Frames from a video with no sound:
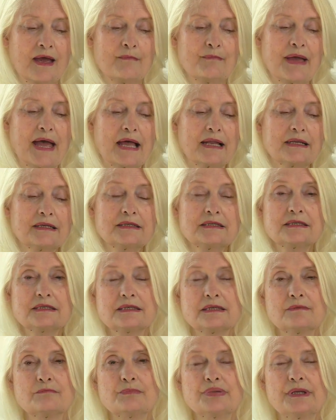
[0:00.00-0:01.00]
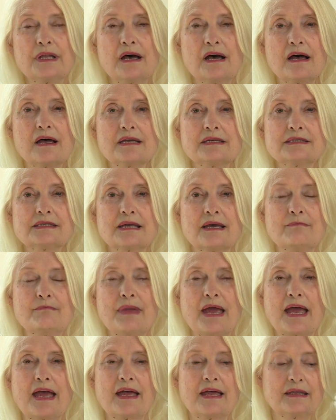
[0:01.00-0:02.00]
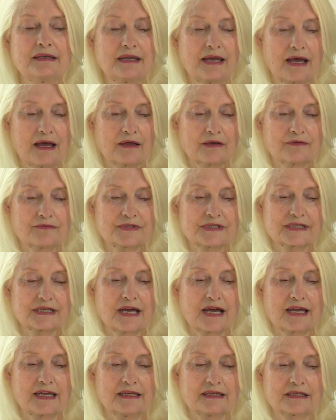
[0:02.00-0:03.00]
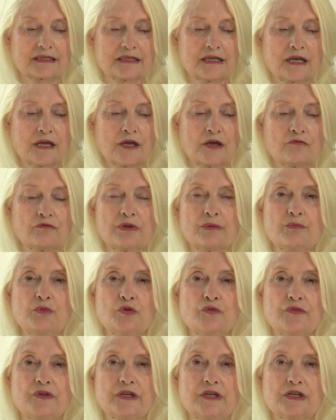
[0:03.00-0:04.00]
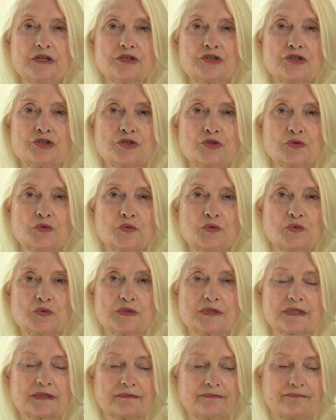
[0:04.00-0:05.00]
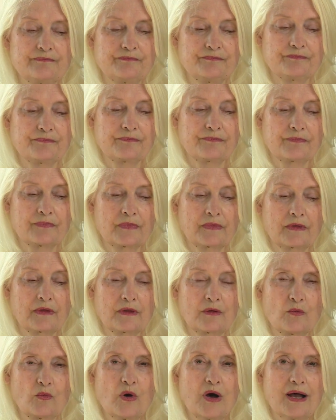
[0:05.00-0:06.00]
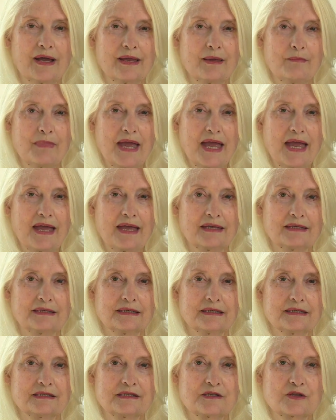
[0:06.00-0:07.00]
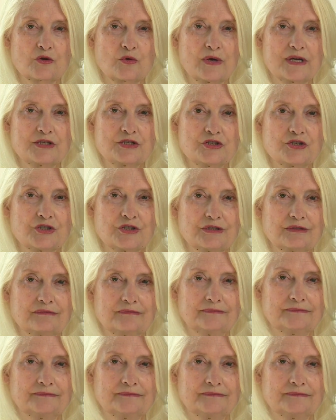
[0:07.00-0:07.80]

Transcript: Balance implies a man out of sight, removing his shoes. Why a man is the question.